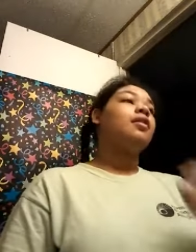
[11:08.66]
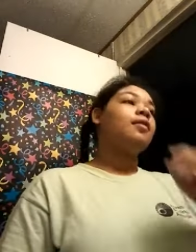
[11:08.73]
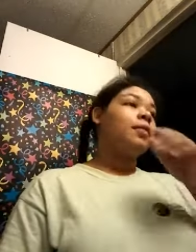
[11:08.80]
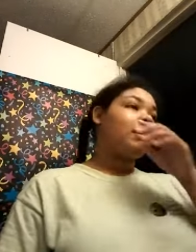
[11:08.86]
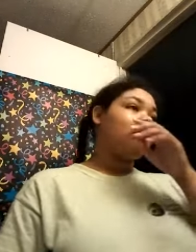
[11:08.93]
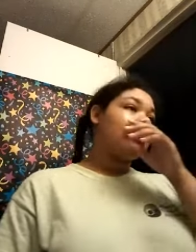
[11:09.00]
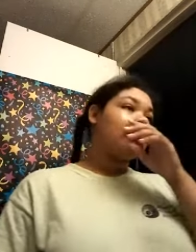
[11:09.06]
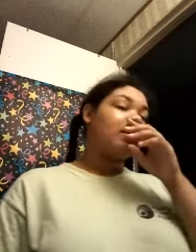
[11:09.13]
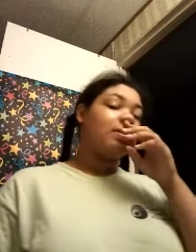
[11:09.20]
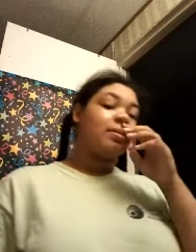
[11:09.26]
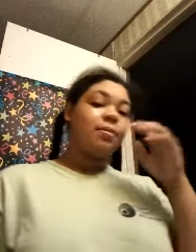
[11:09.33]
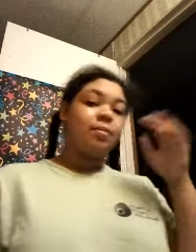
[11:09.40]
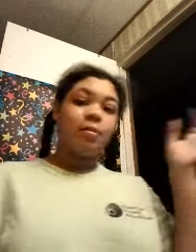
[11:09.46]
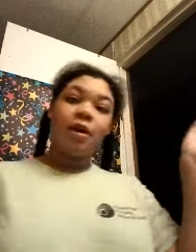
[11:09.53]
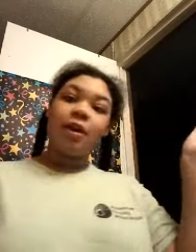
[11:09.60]
of makes
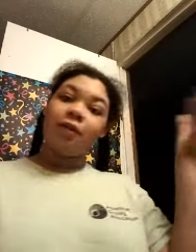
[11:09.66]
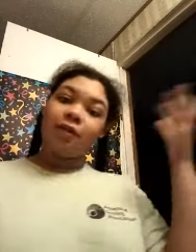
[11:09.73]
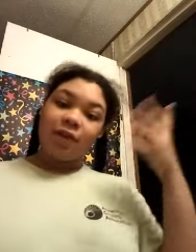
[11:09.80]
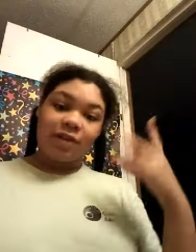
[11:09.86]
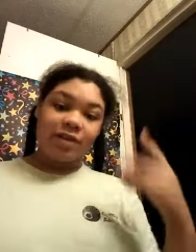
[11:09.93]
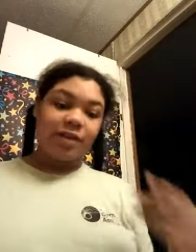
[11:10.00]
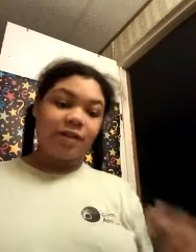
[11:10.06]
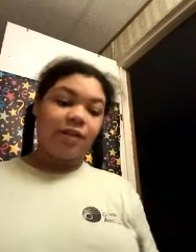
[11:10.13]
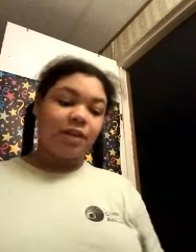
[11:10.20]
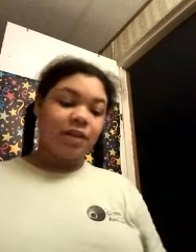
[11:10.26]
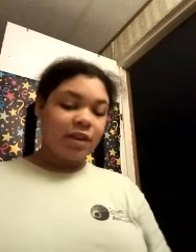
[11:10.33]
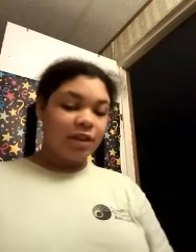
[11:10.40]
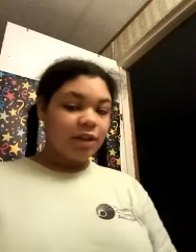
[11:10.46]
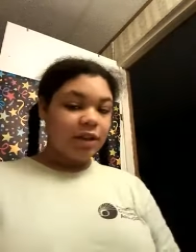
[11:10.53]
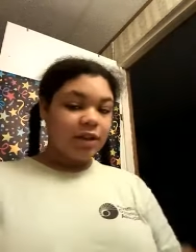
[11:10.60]
mattifies
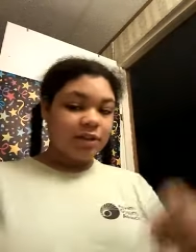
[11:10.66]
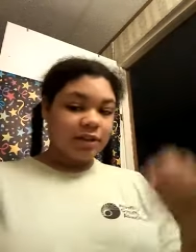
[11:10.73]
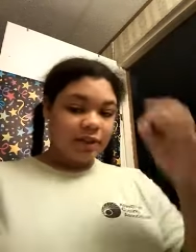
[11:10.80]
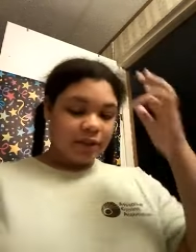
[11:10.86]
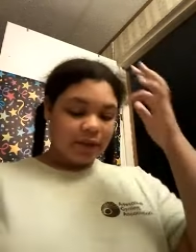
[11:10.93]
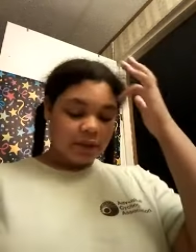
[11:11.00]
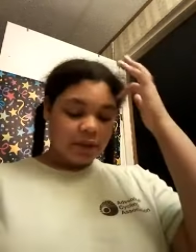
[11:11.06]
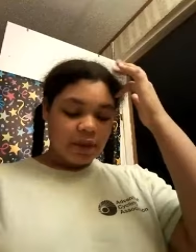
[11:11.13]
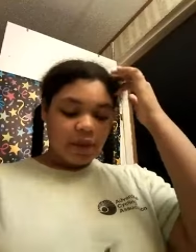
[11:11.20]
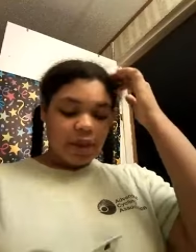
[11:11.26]
everything like so.